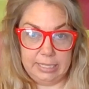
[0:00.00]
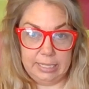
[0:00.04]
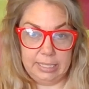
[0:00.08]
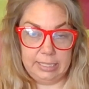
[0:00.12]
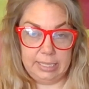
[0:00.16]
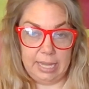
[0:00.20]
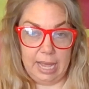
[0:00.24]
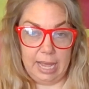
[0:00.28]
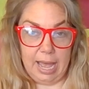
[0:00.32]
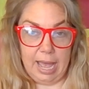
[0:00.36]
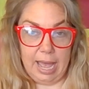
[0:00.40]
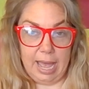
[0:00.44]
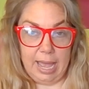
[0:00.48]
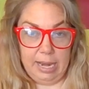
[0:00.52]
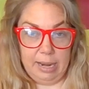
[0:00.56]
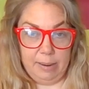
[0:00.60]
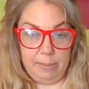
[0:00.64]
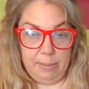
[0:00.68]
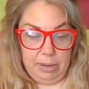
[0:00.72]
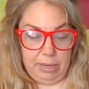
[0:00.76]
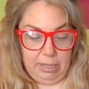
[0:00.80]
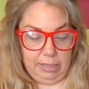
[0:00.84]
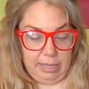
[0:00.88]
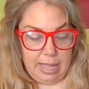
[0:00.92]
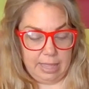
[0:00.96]
this aside.
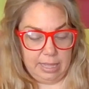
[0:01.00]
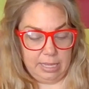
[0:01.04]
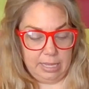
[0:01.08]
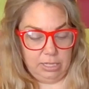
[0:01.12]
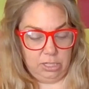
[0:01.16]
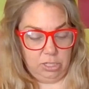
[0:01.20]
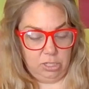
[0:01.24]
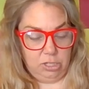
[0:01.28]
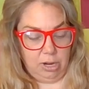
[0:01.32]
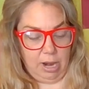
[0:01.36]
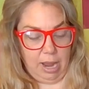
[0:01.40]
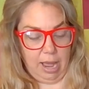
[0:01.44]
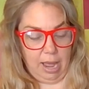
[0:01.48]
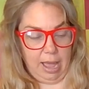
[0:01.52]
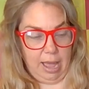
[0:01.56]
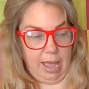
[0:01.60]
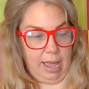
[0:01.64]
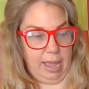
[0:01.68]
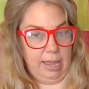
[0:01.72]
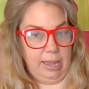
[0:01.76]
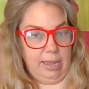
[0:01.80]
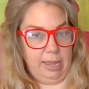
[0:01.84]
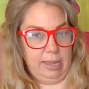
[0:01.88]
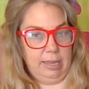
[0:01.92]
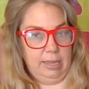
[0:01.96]
I'm going to let this
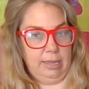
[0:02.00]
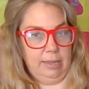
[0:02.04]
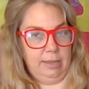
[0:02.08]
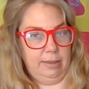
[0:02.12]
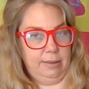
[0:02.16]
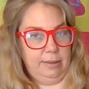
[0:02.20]
dry.